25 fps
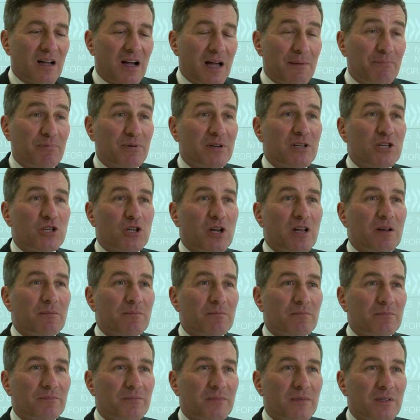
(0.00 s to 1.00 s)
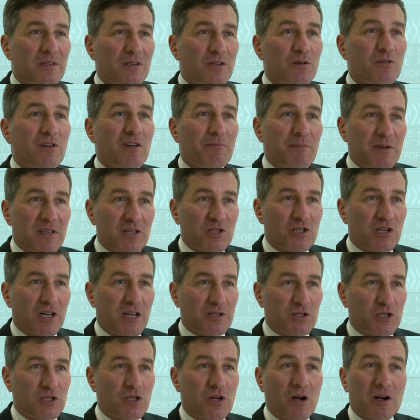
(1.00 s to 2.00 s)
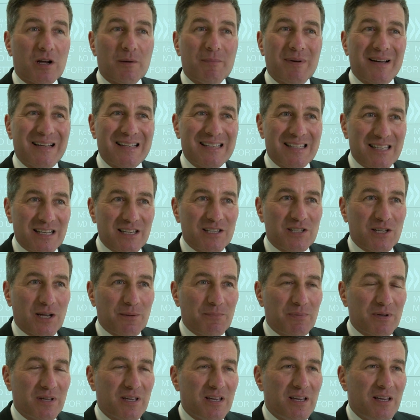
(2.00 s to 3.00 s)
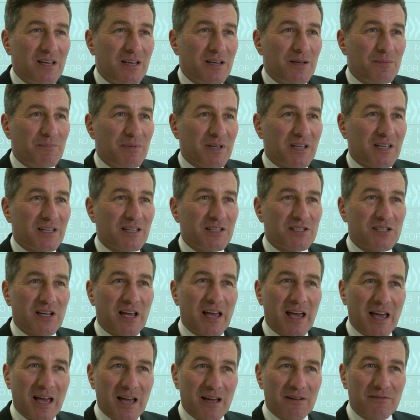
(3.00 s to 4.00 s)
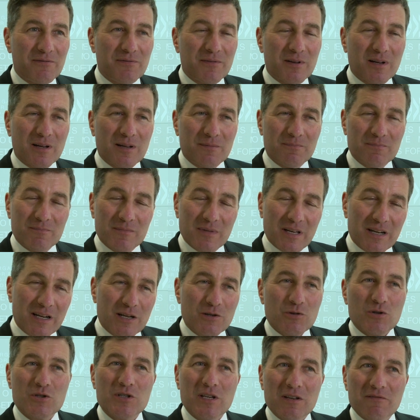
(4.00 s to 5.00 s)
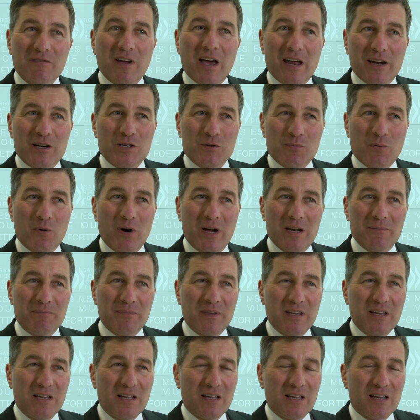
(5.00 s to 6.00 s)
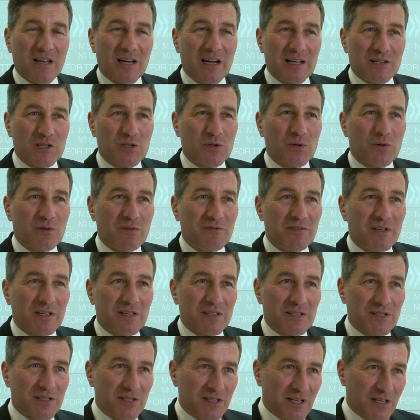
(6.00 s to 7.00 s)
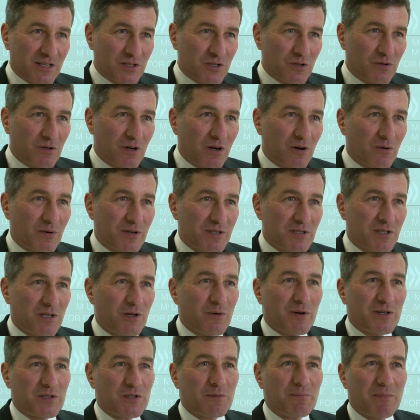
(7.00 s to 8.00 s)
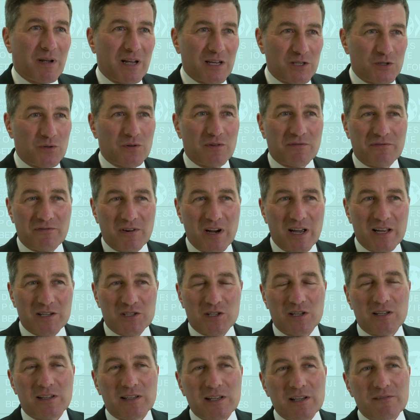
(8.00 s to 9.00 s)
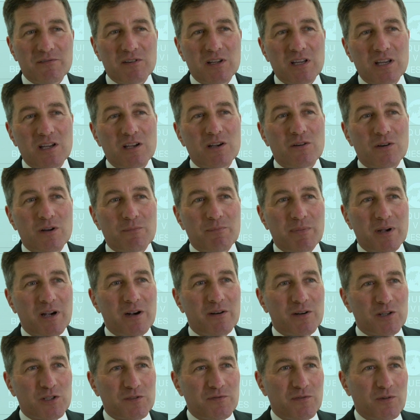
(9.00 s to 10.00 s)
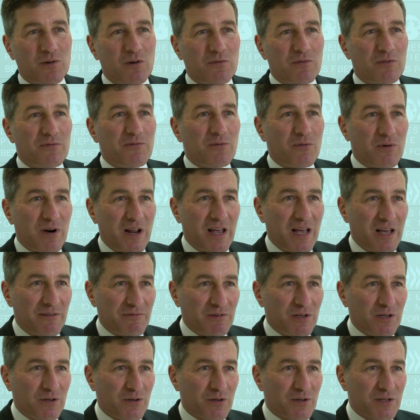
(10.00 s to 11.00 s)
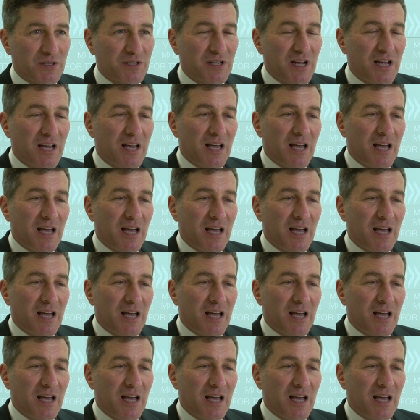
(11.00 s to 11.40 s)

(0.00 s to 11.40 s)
I appreciate you giving me the chance to talk about TTIP because I have an interesting vantage point. I served, as you know, as the U.S. ambassador to France and lived here in Paris for over 4.5 years.